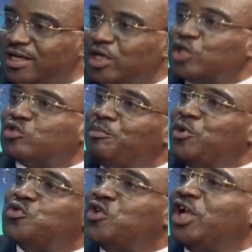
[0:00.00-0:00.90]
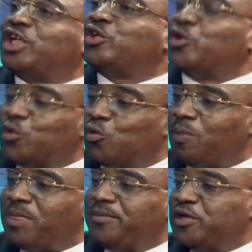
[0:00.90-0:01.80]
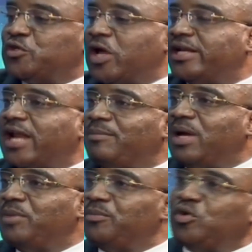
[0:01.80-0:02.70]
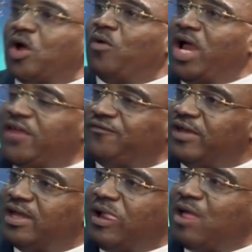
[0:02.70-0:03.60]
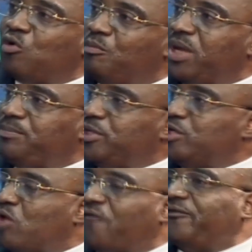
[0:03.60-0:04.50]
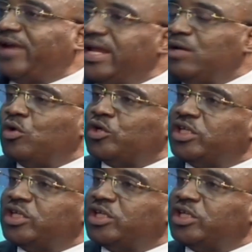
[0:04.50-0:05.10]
somebody who is not related to you, maybe he's your driver, maybe your wife, or maybe your friend want to